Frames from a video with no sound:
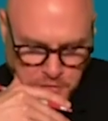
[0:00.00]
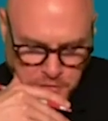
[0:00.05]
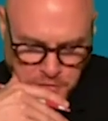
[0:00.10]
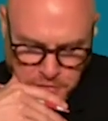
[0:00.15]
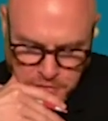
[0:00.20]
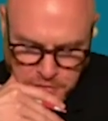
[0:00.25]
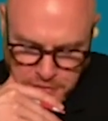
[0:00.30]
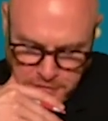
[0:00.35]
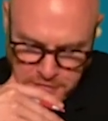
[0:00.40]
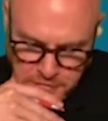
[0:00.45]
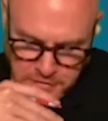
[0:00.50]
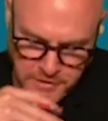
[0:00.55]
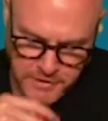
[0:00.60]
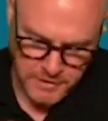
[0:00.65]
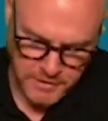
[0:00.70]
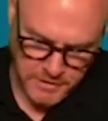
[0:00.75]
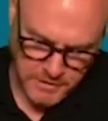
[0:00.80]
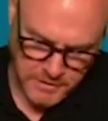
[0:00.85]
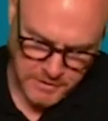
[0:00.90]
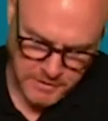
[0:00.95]
thing
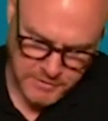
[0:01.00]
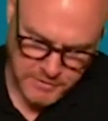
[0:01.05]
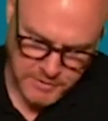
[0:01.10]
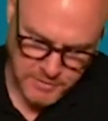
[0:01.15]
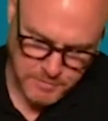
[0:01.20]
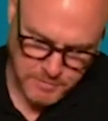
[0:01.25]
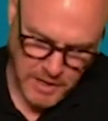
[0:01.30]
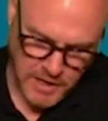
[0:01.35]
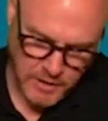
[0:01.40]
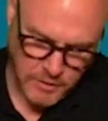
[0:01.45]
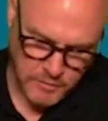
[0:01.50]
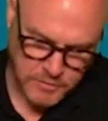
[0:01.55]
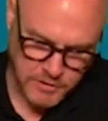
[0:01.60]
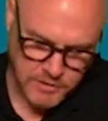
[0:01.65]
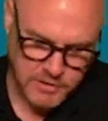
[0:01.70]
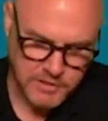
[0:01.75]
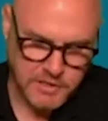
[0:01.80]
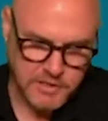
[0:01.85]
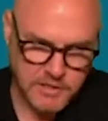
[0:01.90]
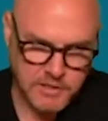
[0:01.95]
is about
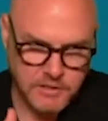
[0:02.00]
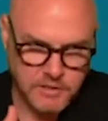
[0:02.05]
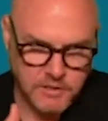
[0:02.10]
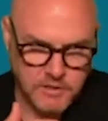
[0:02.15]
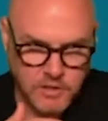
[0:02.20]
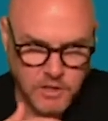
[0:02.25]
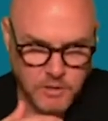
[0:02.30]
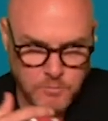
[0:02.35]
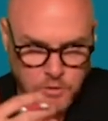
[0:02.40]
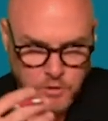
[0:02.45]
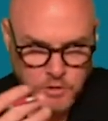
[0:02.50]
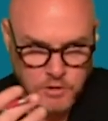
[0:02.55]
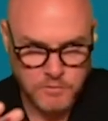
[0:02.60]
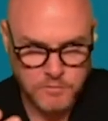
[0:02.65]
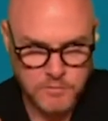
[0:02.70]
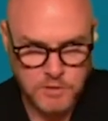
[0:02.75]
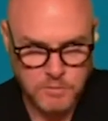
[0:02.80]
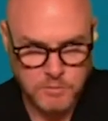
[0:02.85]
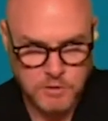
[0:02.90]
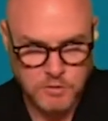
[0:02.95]
the number
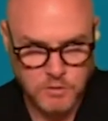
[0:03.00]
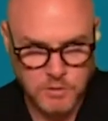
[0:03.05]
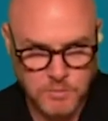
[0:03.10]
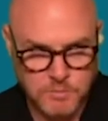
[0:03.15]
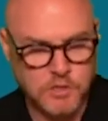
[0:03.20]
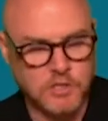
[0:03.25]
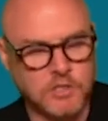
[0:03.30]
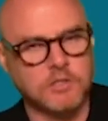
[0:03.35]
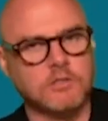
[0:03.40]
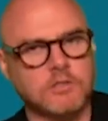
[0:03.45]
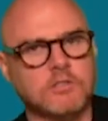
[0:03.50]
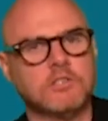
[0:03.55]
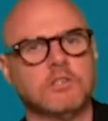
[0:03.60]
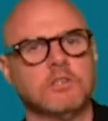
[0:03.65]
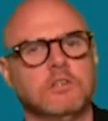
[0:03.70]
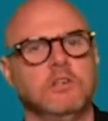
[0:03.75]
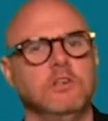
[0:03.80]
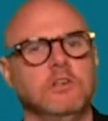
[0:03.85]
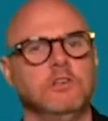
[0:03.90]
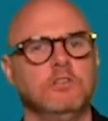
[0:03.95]
of
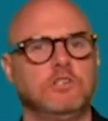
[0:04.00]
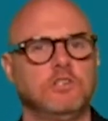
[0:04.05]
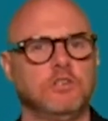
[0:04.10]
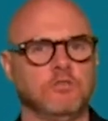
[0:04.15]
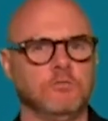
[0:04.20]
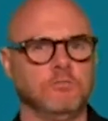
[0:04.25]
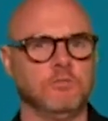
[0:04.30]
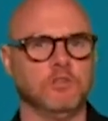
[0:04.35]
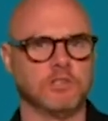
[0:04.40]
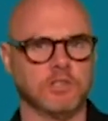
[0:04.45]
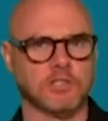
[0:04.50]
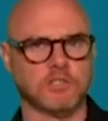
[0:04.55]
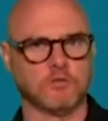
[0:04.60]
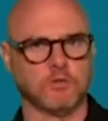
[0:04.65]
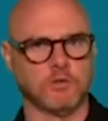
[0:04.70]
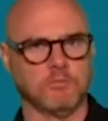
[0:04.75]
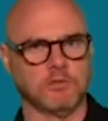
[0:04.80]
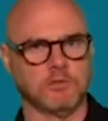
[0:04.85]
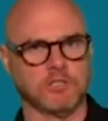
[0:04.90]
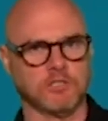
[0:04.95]
subscriptions to a music
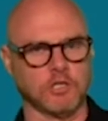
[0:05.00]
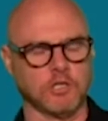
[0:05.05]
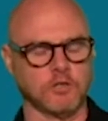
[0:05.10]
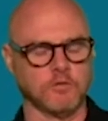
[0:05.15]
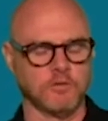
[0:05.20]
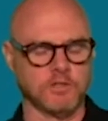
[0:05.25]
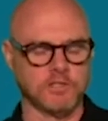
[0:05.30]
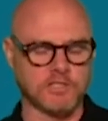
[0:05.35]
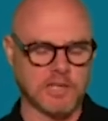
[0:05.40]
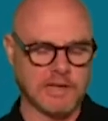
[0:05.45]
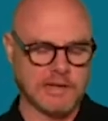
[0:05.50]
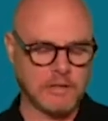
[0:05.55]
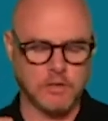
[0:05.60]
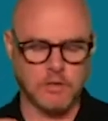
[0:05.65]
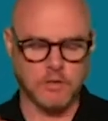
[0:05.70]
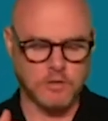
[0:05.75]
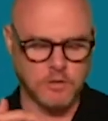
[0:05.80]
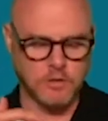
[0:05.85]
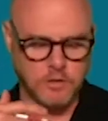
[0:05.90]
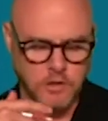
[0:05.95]
streaming service,
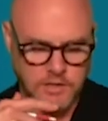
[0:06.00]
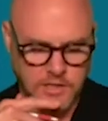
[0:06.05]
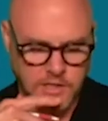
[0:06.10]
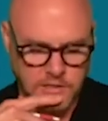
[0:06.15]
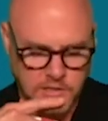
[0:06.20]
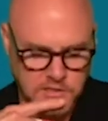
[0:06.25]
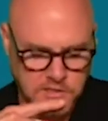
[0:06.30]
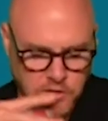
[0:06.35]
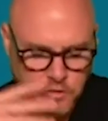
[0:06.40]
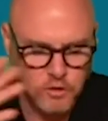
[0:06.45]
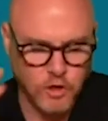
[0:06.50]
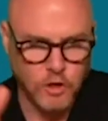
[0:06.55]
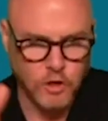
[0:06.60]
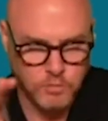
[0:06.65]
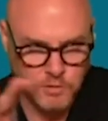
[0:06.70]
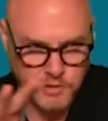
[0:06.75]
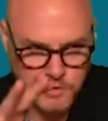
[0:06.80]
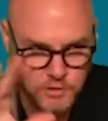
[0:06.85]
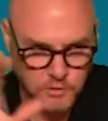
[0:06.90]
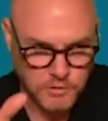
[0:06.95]
and looking at this
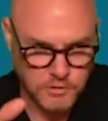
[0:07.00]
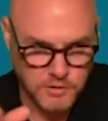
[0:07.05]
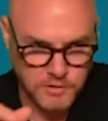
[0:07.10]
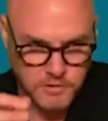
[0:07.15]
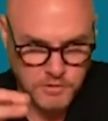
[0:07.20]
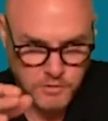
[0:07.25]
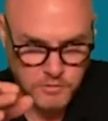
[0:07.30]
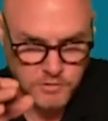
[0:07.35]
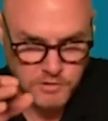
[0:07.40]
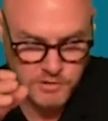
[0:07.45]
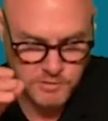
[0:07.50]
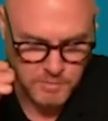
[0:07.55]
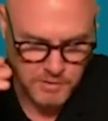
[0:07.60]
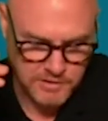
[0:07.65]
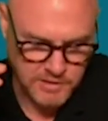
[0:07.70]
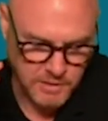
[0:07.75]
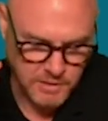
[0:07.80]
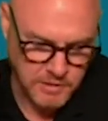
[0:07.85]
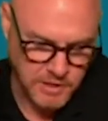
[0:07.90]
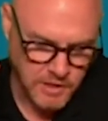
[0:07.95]
globally during this
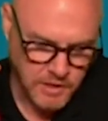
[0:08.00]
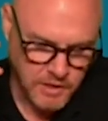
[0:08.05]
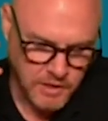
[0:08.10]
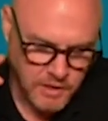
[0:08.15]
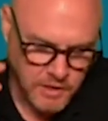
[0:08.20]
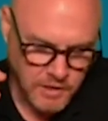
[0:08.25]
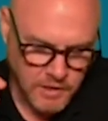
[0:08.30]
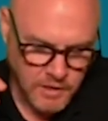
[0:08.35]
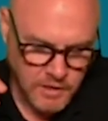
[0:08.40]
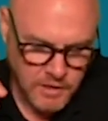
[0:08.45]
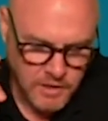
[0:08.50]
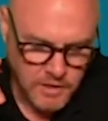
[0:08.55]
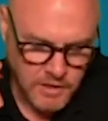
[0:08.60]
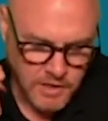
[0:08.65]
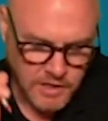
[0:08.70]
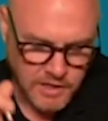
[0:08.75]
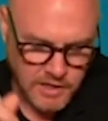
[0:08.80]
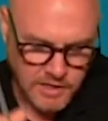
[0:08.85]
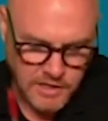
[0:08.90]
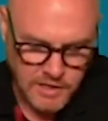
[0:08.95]
pandemic.
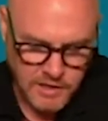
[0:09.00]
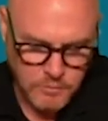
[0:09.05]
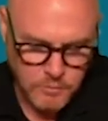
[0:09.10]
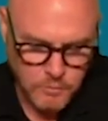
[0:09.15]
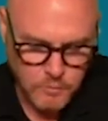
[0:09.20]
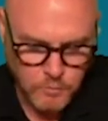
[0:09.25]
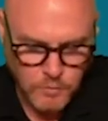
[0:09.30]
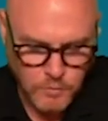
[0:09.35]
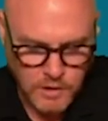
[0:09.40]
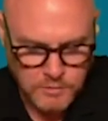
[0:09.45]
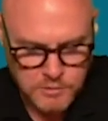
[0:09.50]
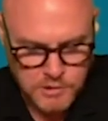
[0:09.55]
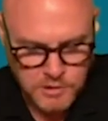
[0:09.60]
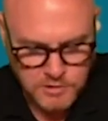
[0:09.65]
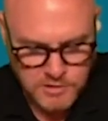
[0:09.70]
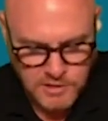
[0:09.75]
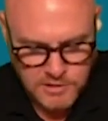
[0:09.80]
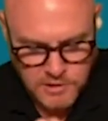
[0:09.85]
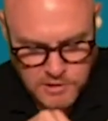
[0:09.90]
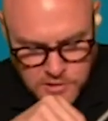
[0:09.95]
I was
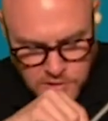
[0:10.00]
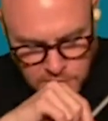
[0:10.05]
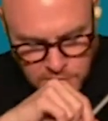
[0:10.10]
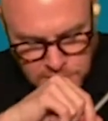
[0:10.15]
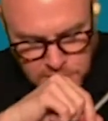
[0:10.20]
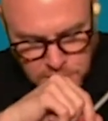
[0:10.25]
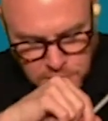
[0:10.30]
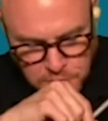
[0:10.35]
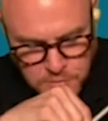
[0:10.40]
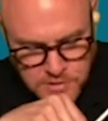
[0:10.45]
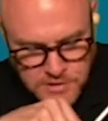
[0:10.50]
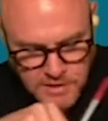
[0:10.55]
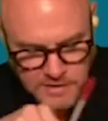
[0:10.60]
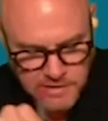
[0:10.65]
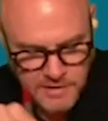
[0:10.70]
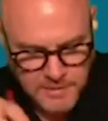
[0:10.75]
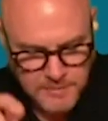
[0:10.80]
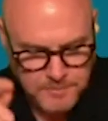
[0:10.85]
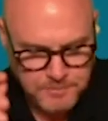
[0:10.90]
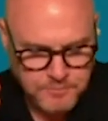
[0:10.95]
looking at this article and was saying
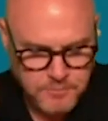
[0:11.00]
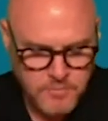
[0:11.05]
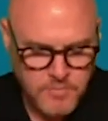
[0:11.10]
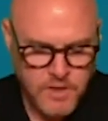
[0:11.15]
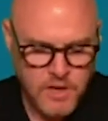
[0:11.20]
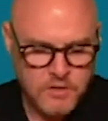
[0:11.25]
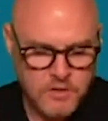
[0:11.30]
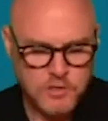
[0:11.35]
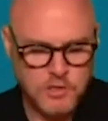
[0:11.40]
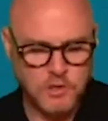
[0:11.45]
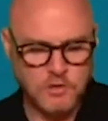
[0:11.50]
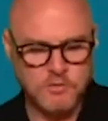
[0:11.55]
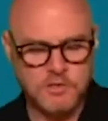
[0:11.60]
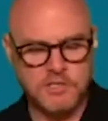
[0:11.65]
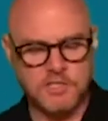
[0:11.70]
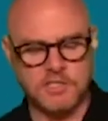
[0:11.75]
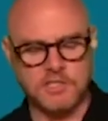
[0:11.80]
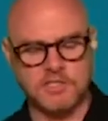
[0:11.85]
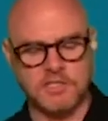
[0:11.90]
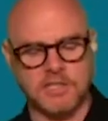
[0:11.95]
that
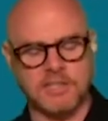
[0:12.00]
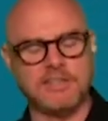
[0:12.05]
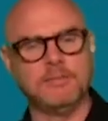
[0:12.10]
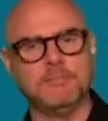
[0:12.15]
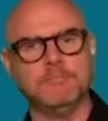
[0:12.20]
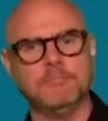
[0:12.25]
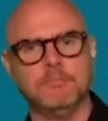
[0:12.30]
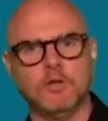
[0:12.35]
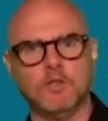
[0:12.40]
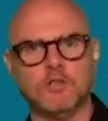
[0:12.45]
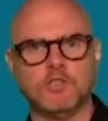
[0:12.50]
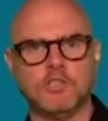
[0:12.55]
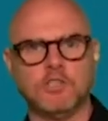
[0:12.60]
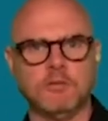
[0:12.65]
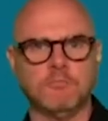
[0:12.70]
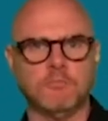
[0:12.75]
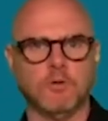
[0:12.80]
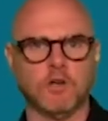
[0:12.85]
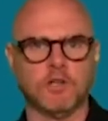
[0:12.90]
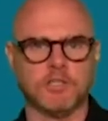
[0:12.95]
services in
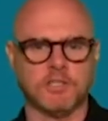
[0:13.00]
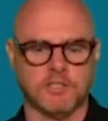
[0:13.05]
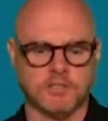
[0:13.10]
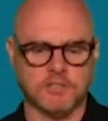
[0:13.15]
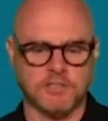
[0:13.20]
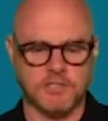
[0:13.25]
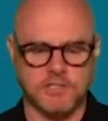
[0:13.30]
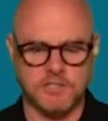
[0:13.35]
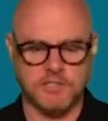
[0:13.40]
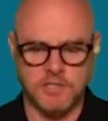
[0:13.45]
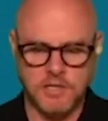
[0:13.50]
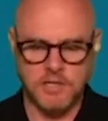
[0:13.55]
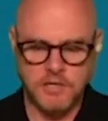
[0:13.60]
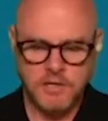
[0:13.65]
emerging markets